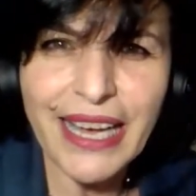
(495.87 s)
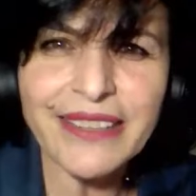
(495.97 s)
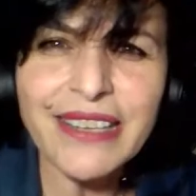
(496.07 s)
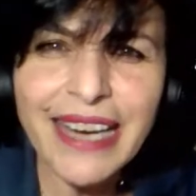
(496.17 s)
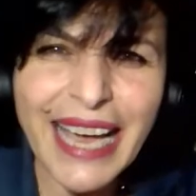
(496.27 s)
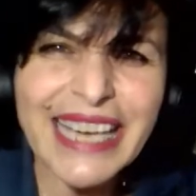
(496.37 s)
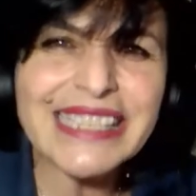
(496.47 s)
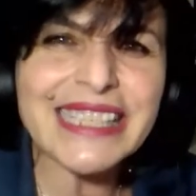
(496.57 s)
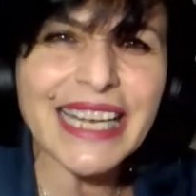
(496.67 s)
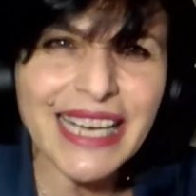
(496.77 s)

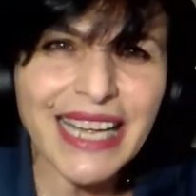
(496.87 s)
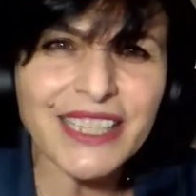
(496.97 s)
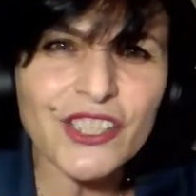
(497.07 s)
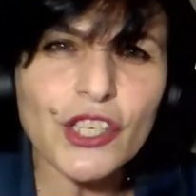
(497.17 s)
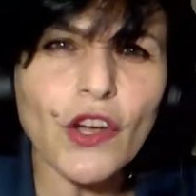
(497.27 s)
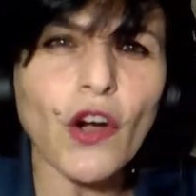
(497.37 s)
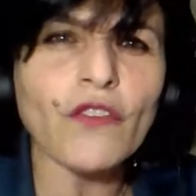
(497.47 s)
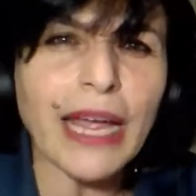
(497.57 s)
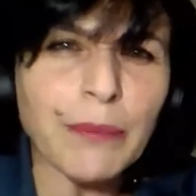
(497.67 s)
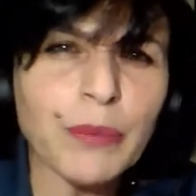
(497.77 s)
underlying psychology
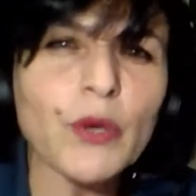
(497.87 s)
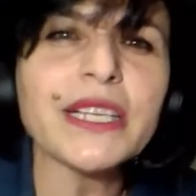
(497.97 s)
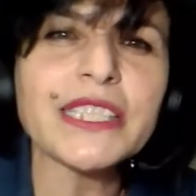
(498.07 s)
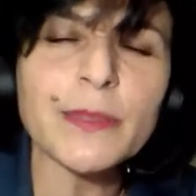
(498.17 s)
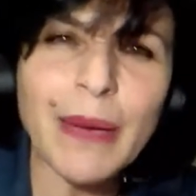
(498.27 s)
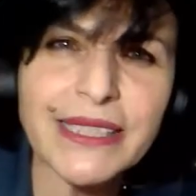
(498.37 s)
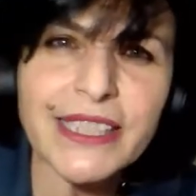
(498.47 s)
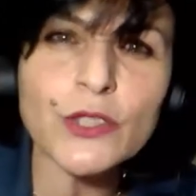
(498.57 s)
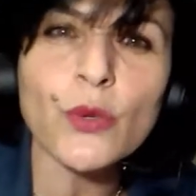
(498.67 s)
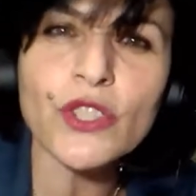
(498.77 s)
of employee
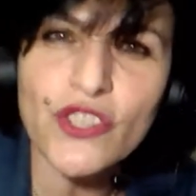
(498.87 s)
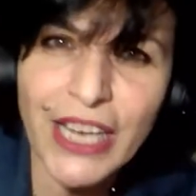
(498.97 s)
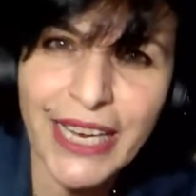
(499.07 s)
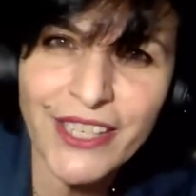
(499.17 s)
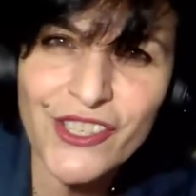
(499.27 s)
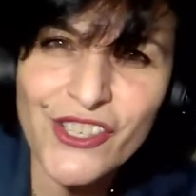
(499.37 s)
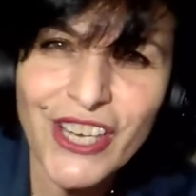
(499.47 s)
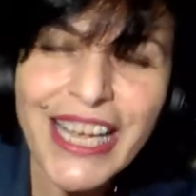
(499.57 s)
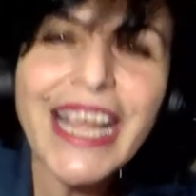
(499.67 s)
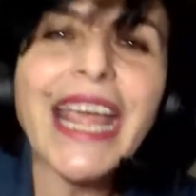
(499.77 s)
responses to the change
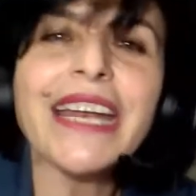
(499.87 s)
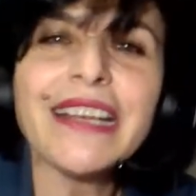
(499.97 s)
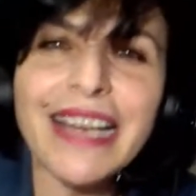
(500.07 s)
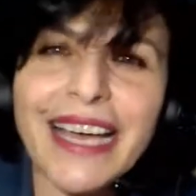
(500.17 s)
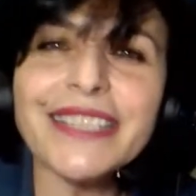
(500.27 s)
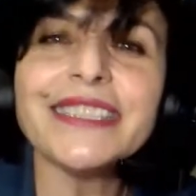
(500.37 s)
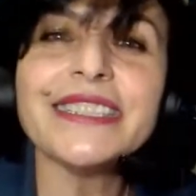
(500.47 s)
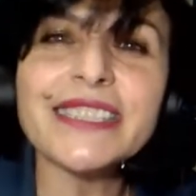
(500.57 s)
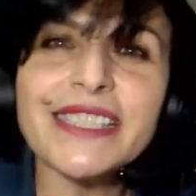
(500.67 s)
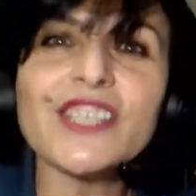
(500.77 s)
and clarity
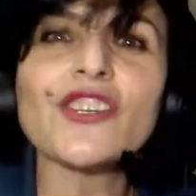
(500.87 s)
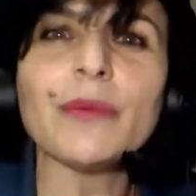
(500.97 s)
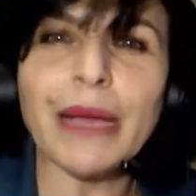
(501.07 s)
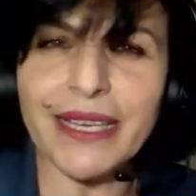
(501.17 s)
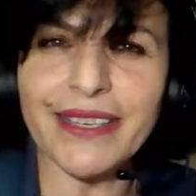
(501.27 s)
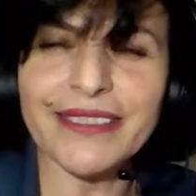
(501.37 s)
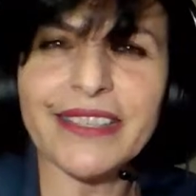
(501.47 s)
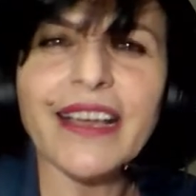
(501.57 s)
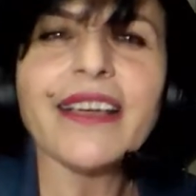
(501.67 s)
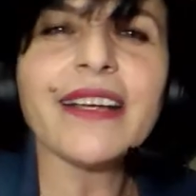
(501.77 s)
decision making.
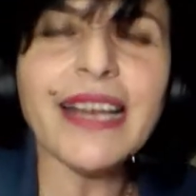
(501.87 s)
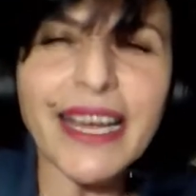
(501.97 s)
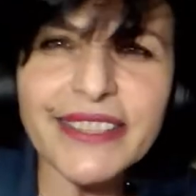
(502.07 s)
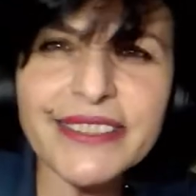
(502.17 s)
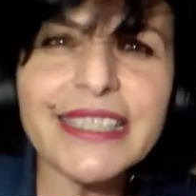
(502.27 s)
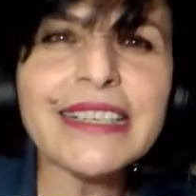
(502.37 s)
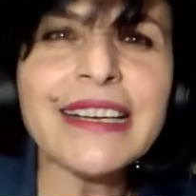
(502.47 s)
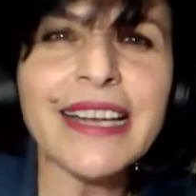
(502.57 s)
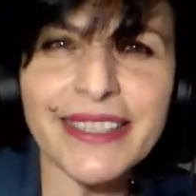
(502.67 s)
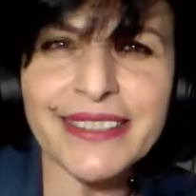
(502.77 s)
Clarity,
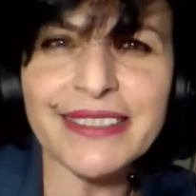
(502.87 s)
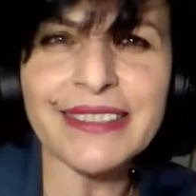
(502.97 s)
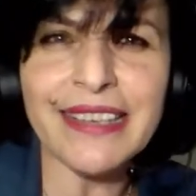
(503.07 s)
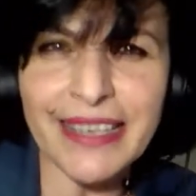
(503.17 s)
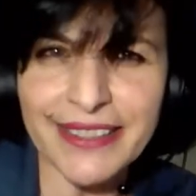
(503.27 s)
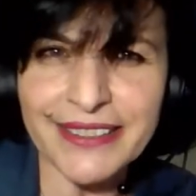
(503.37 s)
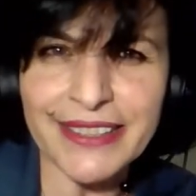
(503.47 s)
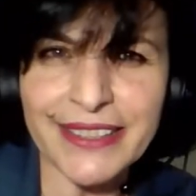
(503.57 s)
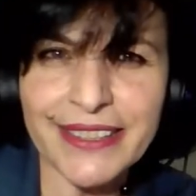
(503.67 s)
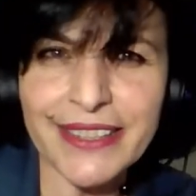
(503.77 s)
clarity,
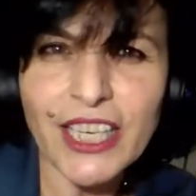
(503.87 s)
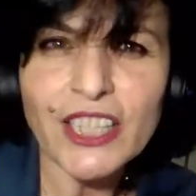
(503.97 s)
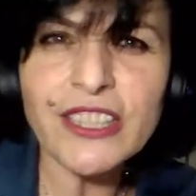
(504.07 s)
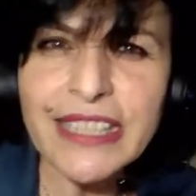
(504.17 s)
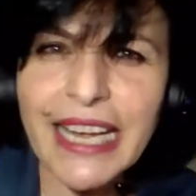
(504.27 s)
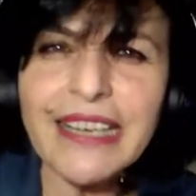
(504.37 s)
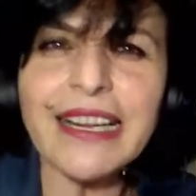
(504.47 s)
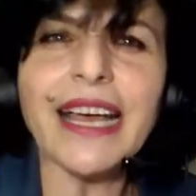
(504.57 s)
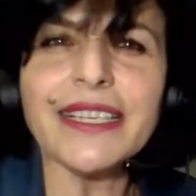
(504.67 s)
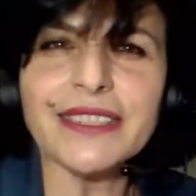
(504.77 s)
clarity. To gain
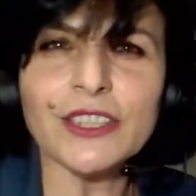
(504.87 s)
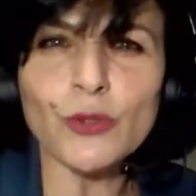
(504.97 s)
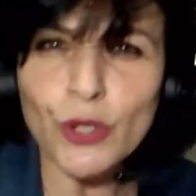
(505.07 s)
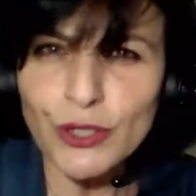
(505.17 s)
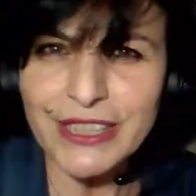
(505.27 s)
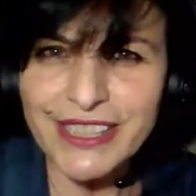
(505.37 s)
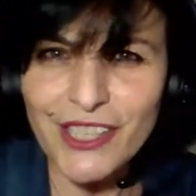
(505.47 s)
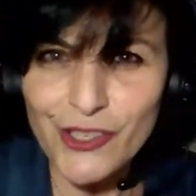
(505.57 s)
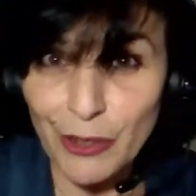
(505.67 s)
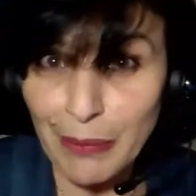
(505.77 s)
clarity to your
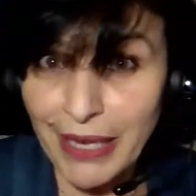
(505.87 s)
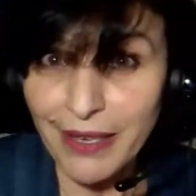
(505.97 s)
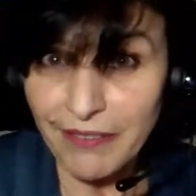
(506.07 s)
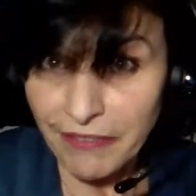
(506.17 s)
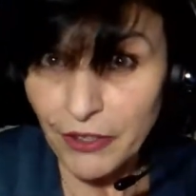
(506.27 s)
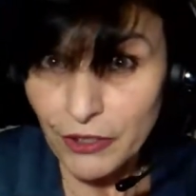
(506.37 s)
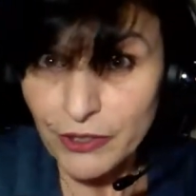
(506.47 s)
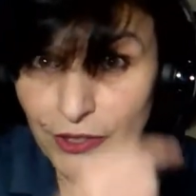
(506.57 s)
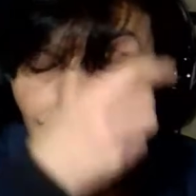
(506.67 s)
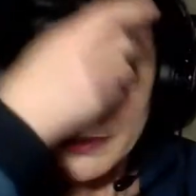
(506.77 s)
decision making
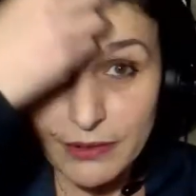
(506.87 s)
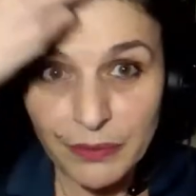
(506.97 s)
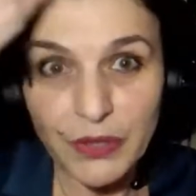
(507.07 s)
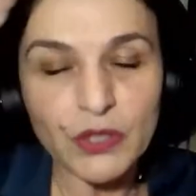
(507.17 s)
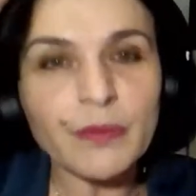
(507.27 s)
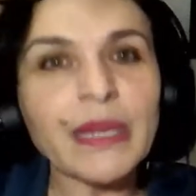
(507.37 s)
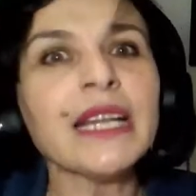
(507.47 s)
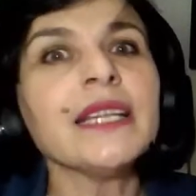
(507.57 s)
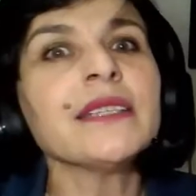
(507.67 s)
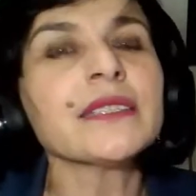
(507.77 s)
first, because many
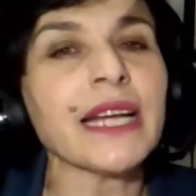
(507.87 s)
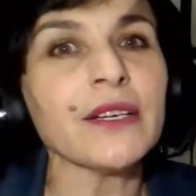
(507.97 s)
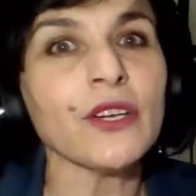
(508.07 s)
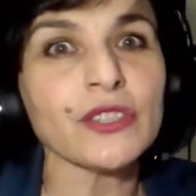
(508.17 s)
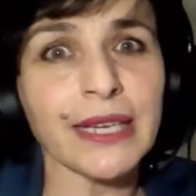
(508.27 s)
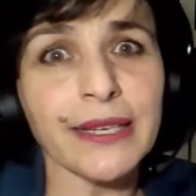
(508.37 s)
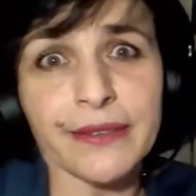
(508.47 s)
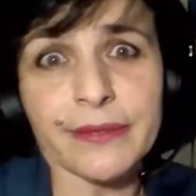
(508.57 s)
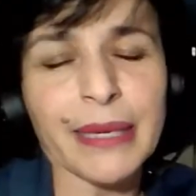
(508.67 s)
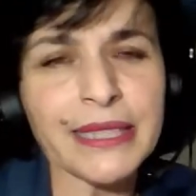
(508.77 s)
leaders are not
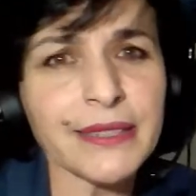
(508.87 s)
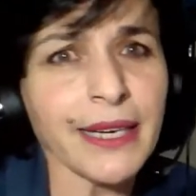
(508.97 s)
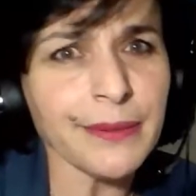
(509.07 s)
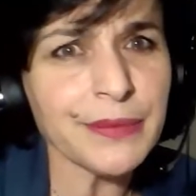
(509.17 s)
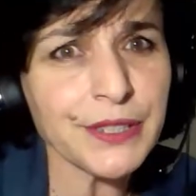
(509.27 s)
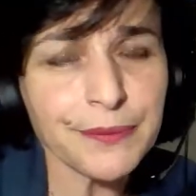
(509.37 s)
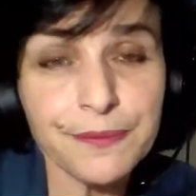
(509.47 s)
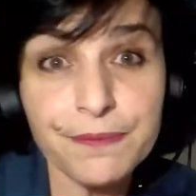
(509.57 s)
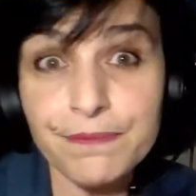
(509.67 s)
clear many times